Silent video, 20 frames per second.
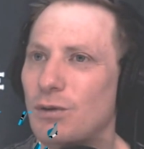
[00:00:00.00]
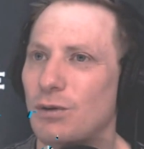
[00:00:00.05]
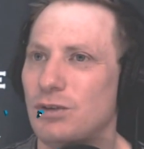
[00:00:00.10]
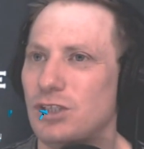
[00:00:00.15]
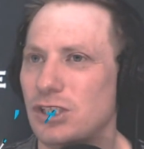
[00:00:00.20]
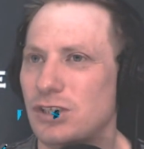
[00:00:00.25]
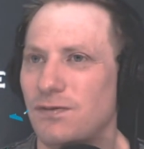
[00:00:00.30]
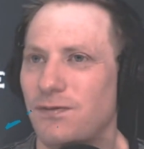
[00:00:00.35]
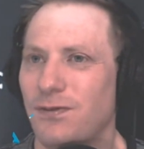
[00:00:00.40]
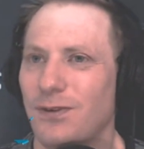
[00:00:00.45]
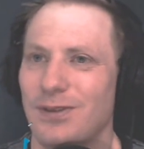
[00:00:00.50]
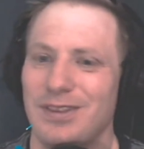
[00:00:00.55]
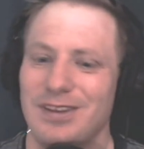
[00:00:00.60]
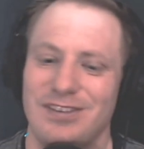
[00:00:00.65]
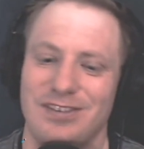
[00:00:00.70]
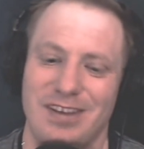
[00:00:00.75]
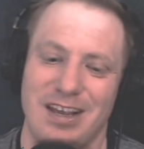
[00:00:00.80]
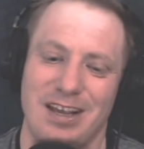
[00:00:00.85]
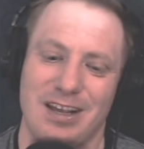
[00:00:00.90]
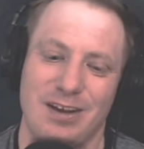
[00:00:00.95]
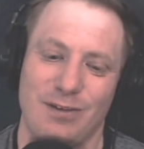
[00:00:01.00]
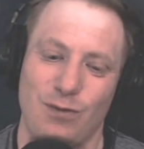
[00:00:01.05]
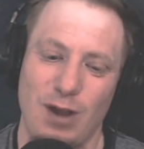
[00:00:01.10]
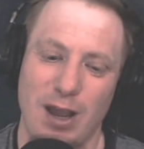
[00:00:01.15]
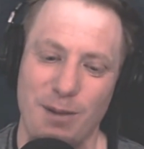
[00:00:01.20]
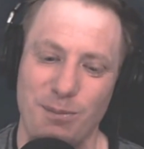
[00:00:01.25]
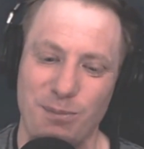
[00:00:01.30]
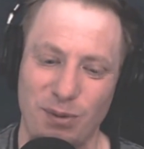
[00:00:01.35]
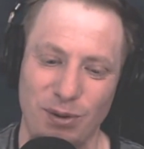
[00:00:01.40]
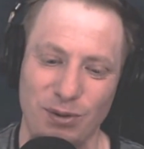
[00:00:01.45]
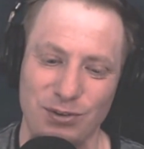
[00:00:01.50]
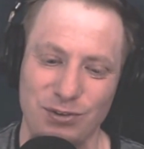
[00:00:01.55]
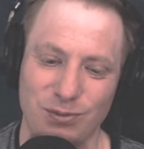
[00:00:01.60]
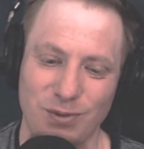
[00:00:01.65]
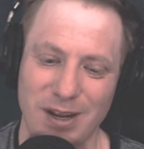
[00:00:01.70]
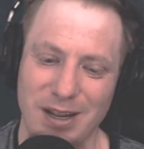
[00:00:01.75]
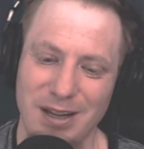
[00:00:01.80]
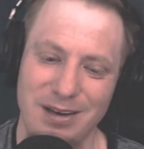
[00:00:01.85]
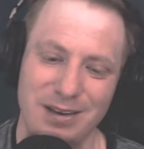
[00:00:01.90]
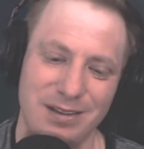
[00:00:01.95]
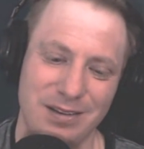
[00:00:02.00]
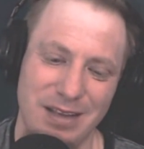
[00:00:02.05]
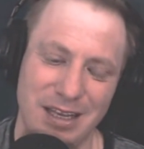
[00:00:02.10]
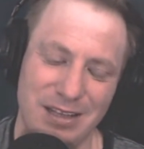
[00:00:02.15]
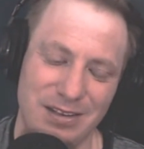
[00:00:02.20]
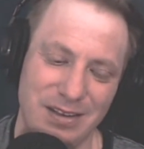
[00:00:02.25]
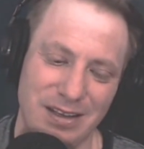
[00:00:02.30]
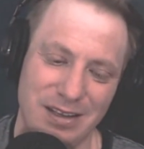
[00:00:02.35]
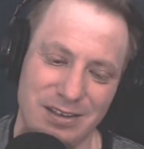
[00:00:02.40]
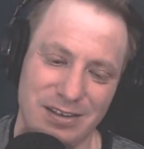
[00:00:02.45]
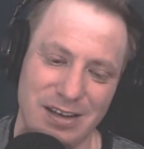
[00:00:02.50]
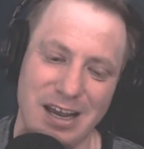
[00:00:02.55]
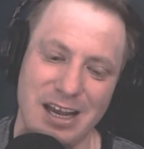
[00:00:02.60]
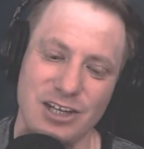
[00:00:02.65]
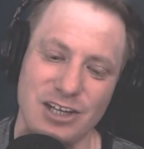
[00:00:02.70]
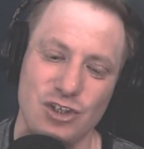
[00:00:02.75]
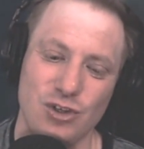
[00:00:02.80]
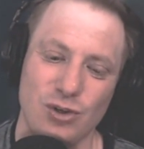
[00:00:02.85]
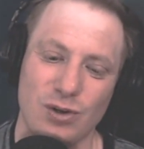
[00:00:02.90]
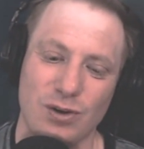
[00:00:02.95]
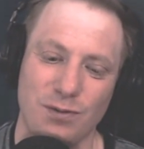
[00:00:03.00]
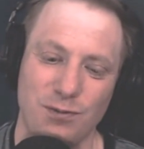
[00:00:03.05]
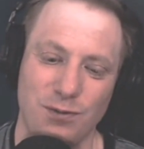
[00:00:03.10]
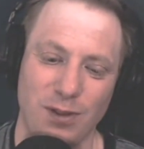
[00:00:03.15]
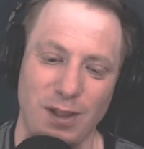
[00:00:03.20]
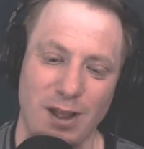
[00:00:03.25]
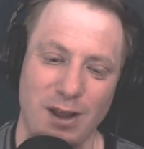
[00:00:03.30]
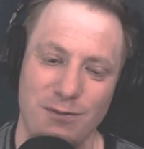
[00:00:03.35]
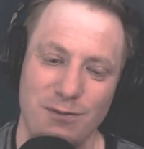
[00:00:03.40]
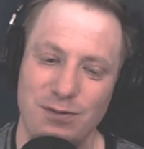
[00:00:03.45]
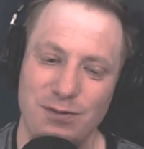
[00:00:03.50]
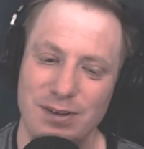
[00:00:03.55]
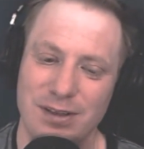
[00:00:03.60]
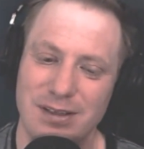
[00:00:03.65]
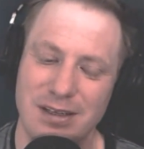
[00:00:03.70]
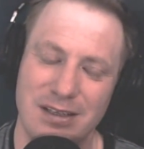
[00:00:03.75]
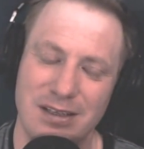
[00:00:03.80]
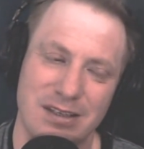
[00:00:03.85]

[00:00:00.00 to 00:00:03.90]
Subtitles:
you know, just for the sake of eyeballs, right? It's high sugar fluff.